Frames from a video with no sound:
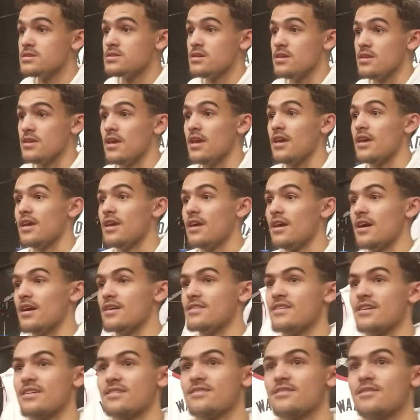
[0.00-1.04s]
Yeah. I
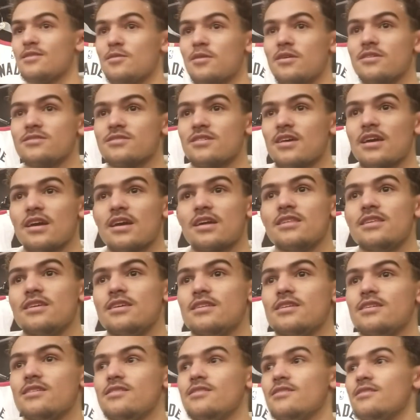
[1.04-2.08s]
texted him. I was like, I
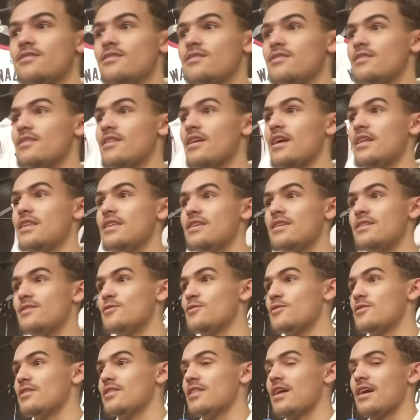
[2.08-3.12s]
needed
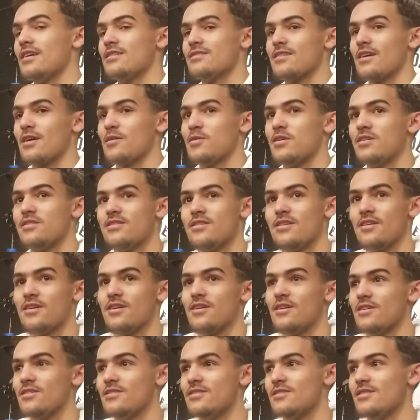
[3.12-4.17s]
for the last time
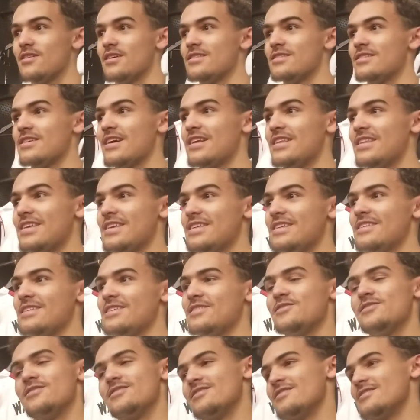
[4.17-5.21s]
ATL. I said, I need it. And
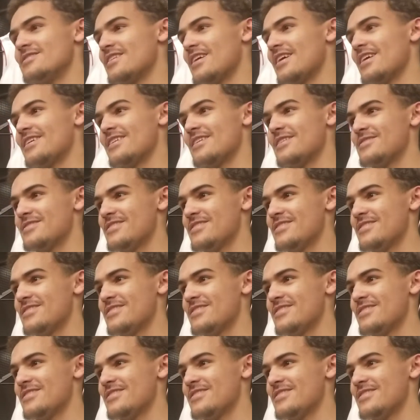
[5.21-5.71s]
he was just like,